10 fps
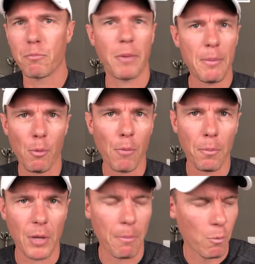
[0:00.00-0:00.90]
people
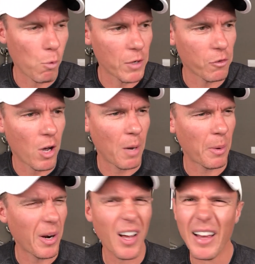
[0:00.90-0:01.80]
popped up at one time,
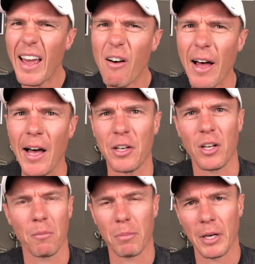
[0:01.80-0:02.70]
and I know, how hard
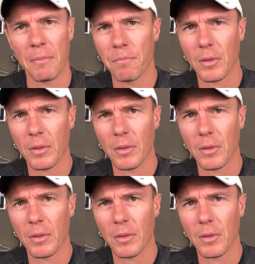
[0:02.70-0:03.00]
can it be?